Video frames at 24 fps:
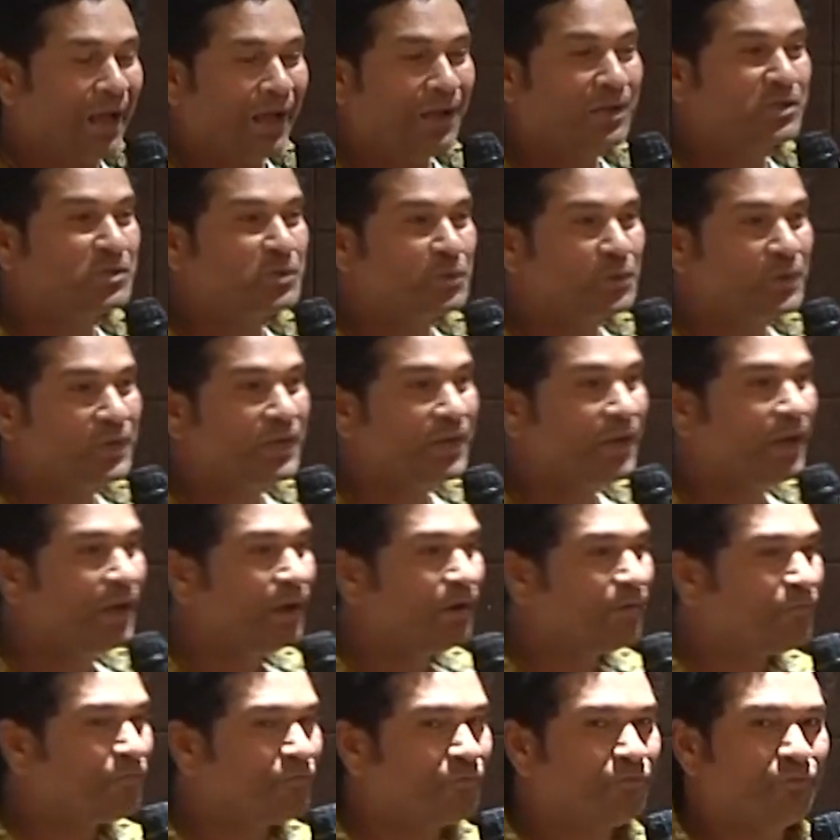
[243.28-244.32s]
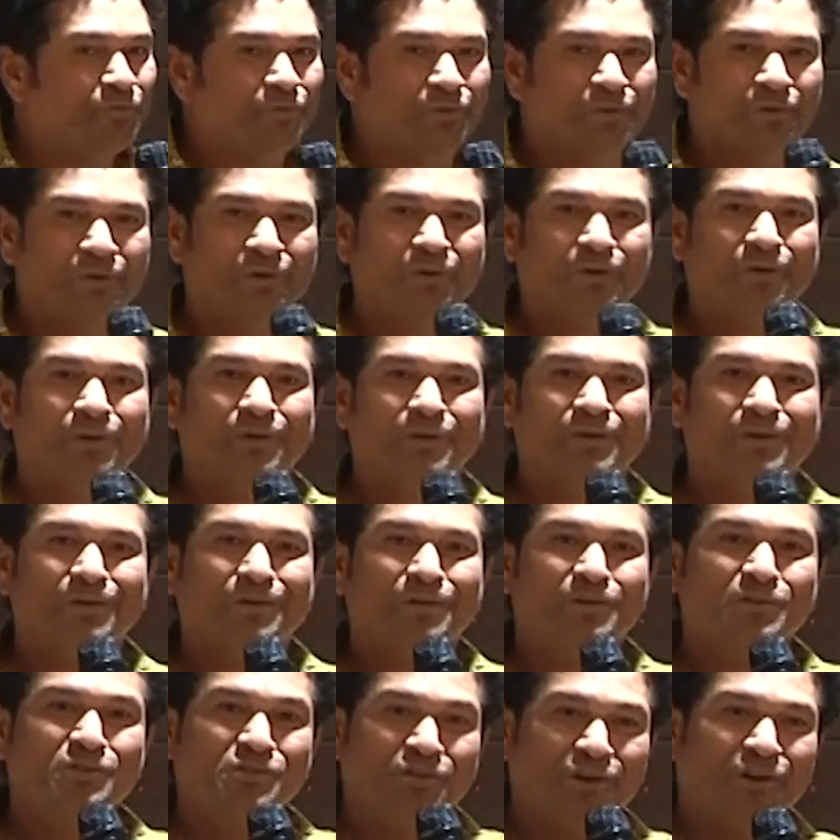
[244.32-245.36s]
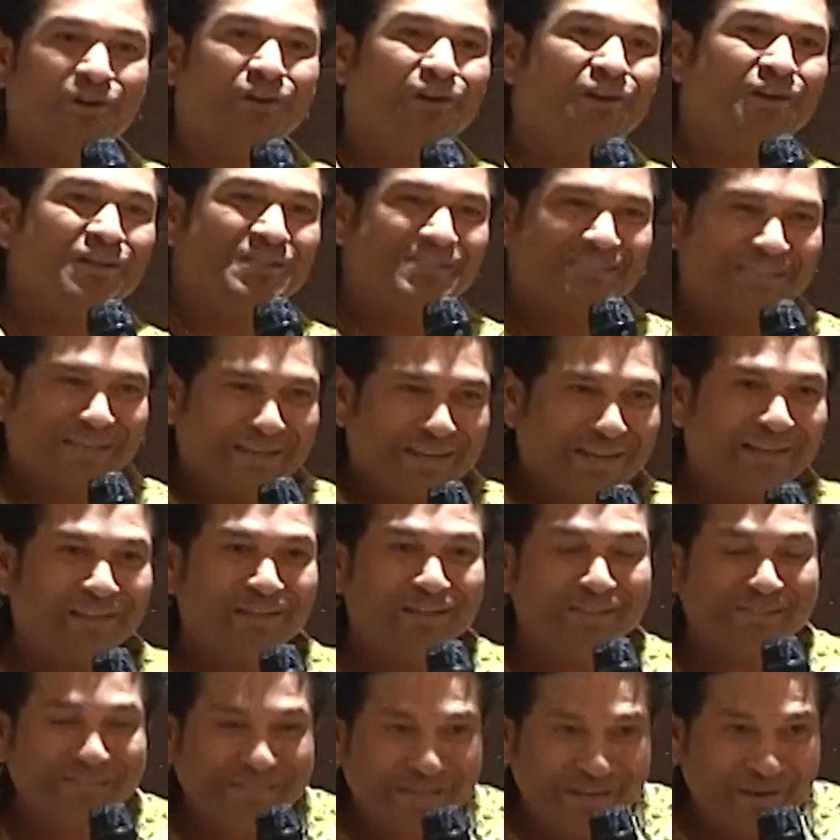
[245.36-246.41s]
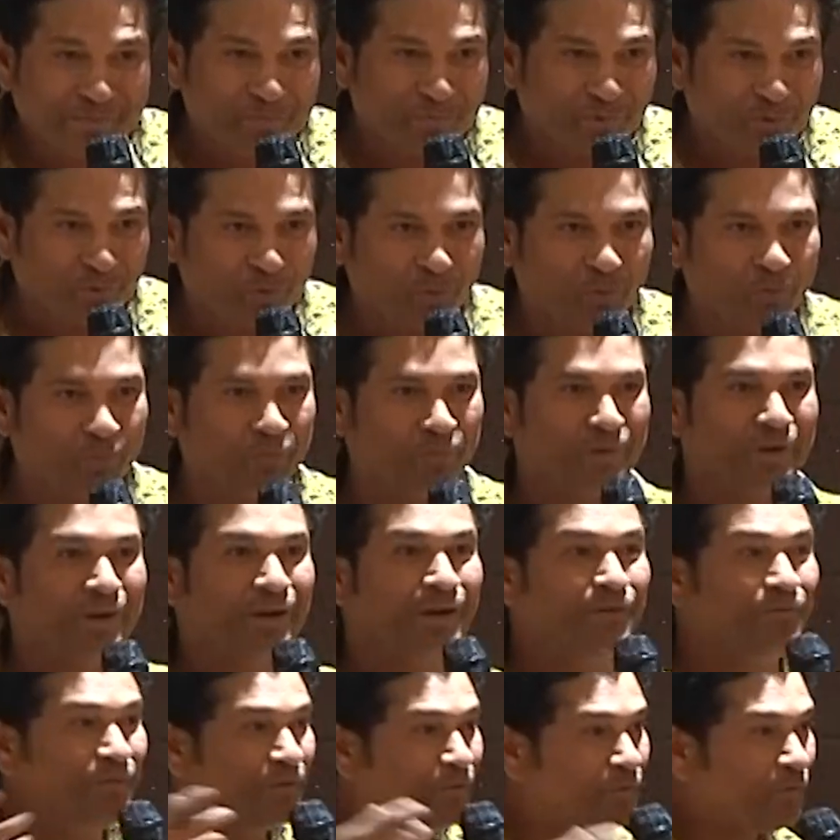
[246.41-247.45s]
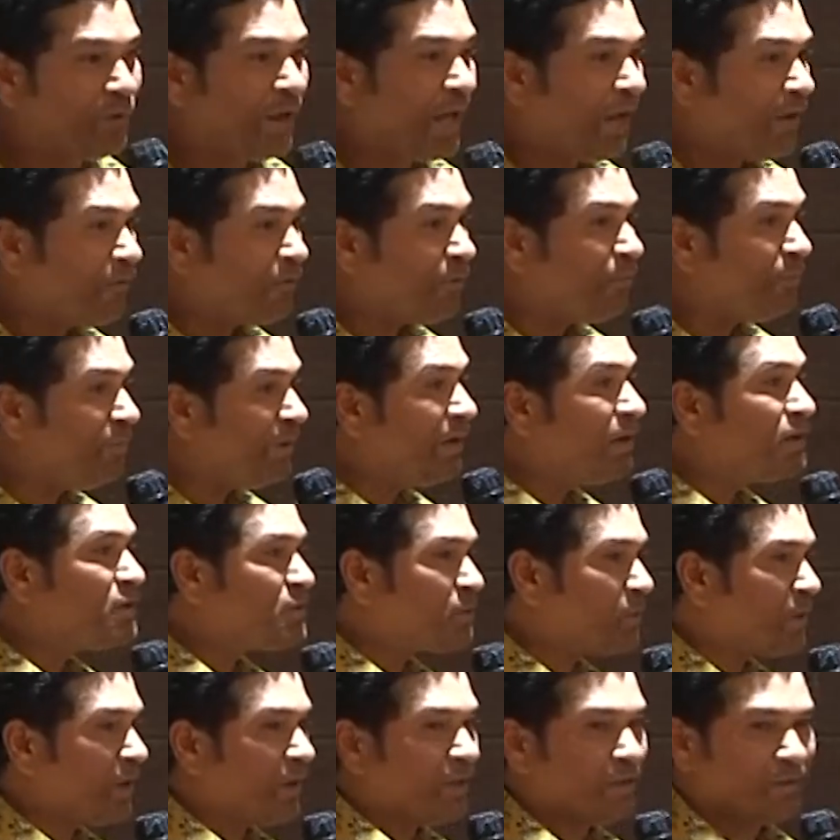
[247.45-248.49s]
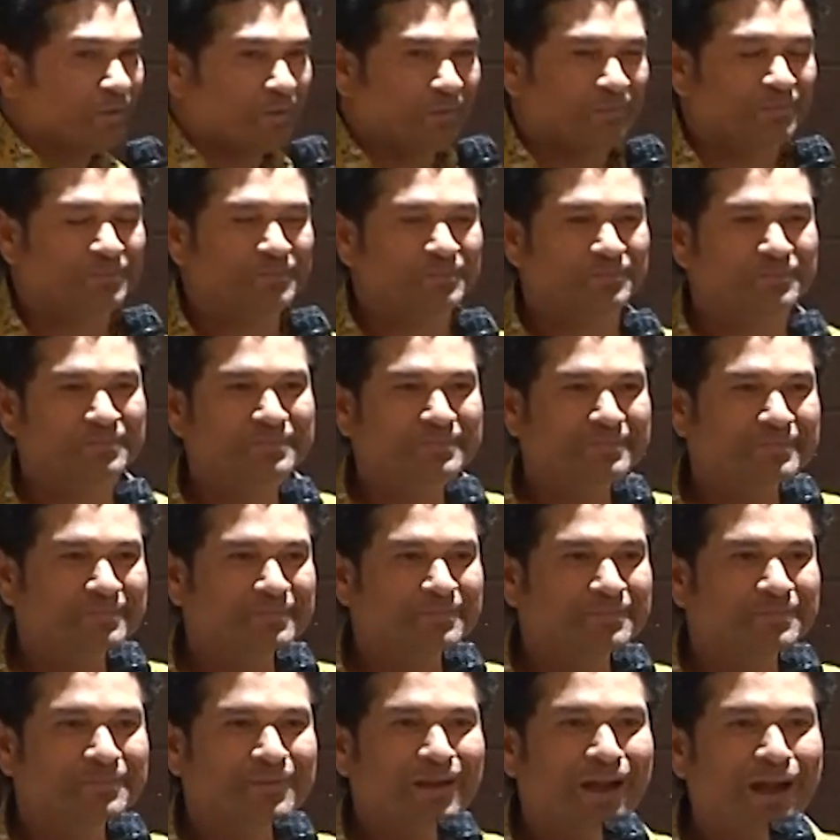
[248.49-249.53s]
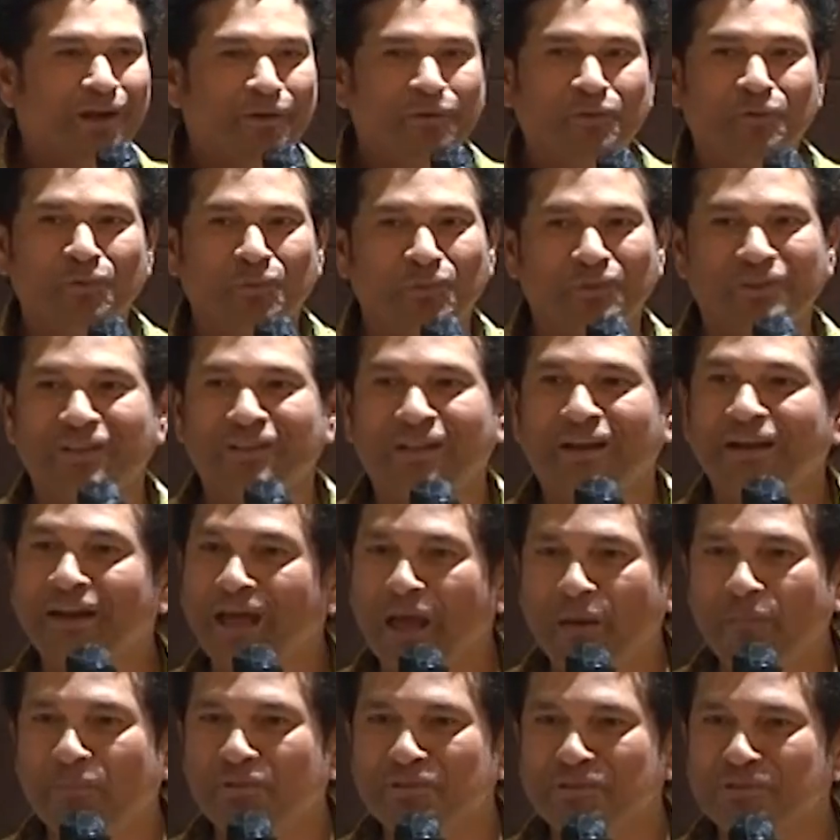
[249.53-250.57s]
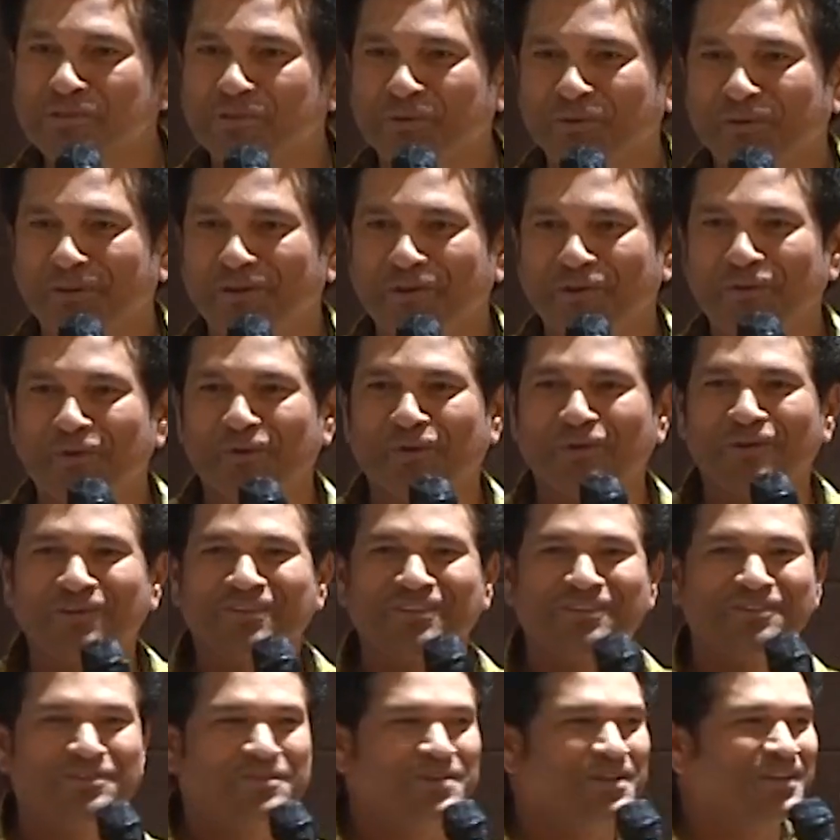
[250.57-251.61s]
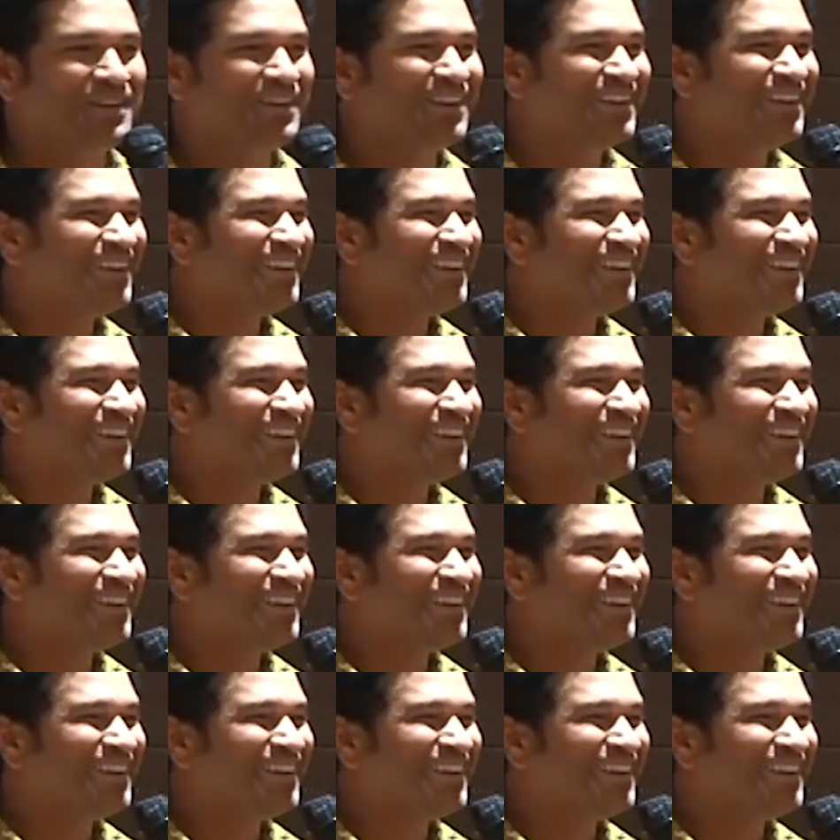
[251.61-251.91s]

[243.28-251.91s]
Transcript: actually have journalists sitting in the same room and we would have a meal together. I don't know whether that happens today or not. You can